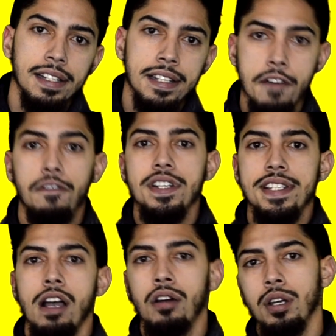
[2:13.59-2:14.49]
different
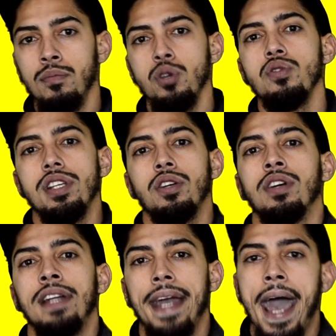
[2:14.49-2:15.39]
sounding music,
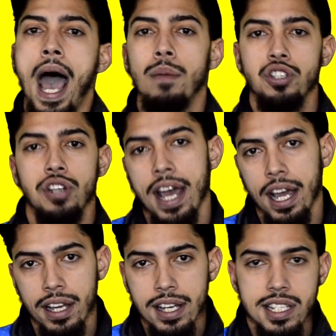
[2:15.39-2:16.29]
or like
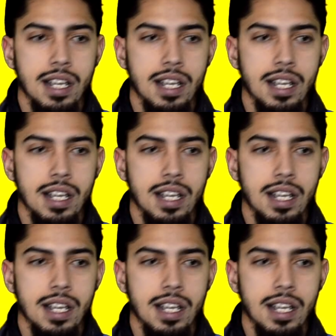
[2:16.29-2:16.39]
abstract.